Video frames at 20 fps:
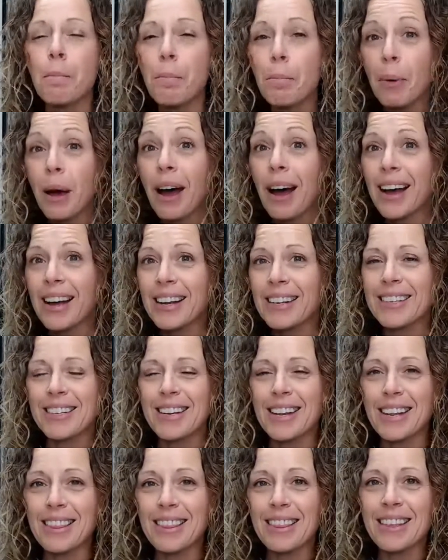but
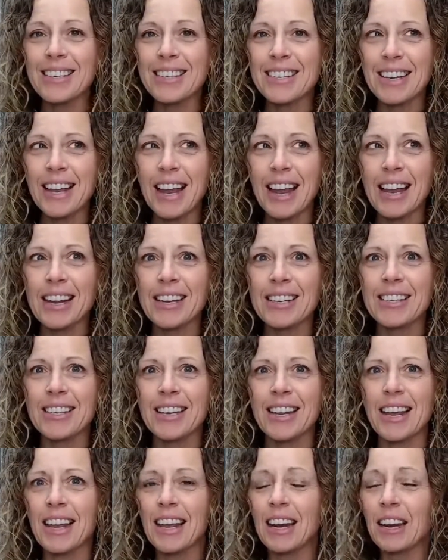in this case,
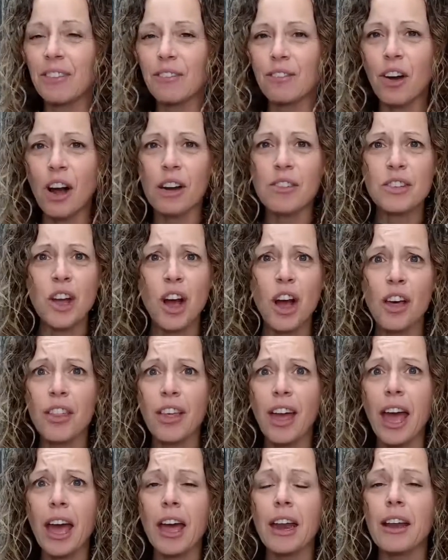it involves all
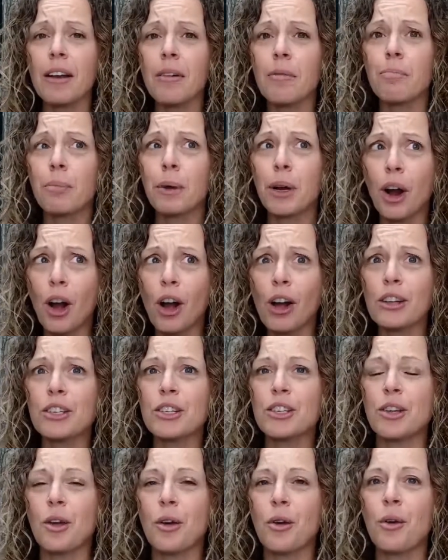that, but
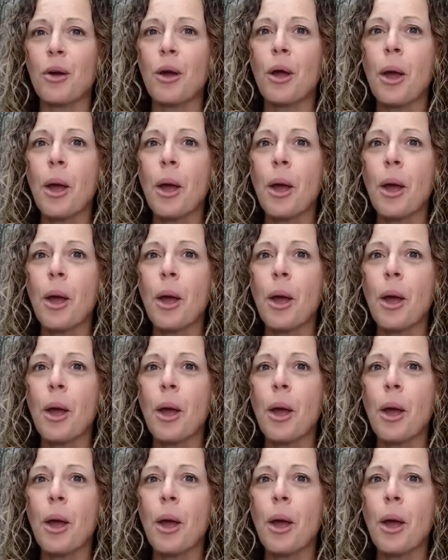also